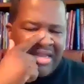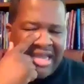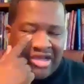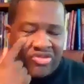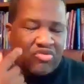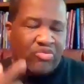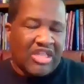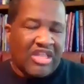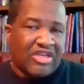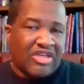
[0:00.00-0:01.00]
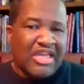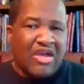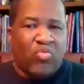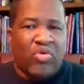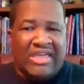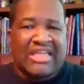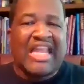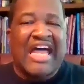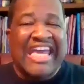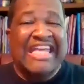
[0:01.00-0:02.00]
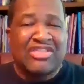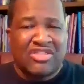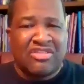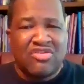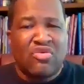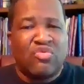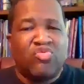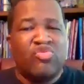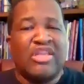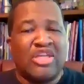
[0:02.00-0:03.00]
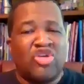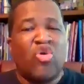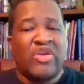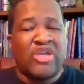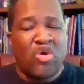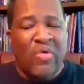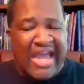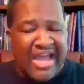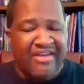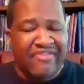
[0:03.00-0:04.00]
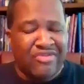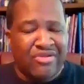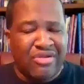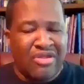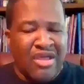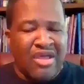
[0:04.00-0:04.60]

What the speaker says: now you're really looking at what clients you're really going to go after.